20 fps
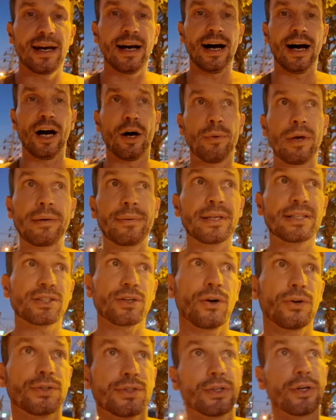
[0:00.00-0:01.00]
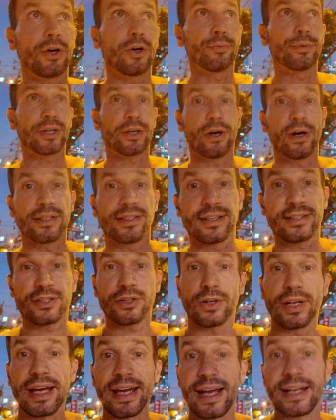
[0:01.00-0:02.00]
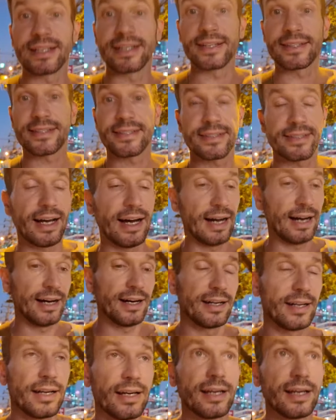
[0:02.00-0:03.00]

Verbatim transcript: Uh, maybe it's also because it's so late. It's uh,